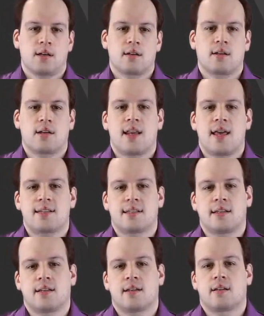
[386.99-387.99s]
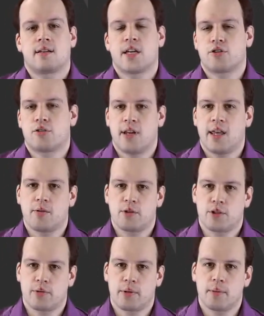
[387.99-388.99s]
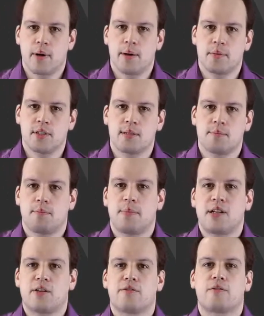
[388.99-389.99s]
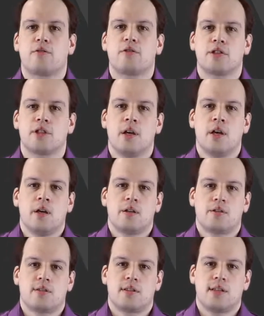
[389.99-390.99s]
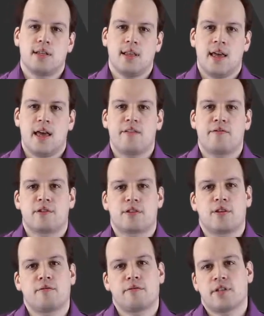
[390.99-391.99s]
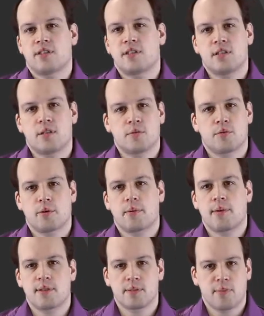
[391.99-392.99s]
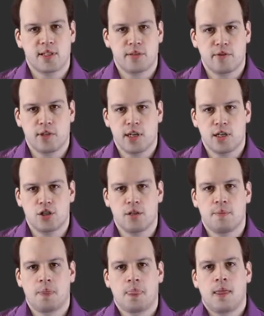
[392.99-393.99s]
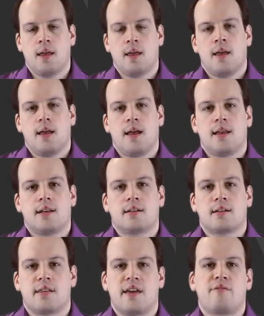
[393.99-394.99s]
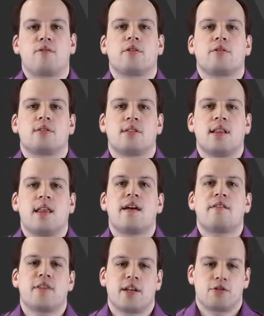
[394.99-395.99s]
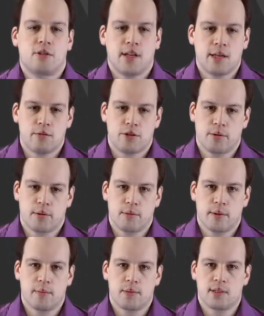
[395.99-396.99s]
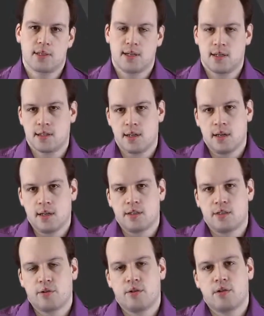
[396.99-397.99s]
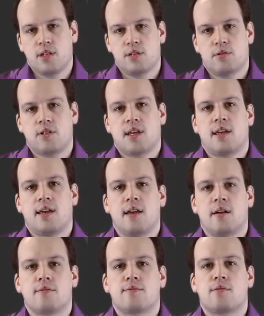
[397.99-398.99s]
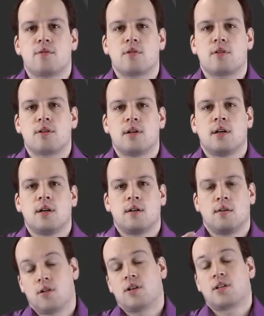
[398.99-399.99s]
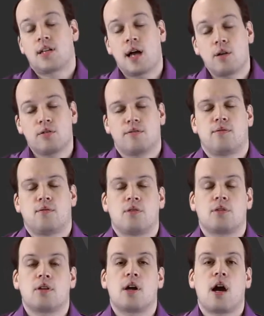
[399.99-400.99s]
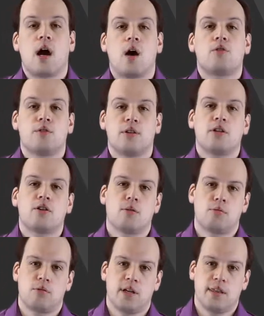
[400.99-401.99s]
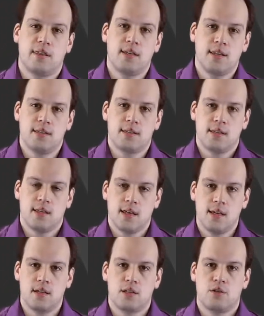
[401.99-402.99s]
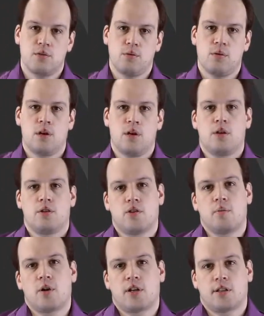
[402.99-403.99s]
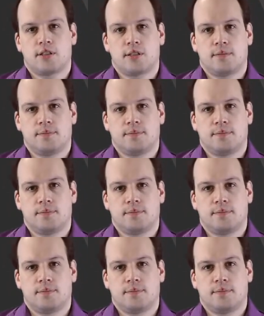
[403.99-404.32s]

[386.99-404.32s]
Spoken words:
classic natural language requirements, but of course you still have a software and systems requirement specification, and therefore you still have natural language requirements, and so you need to take care for or account for how to incorporate these into your models.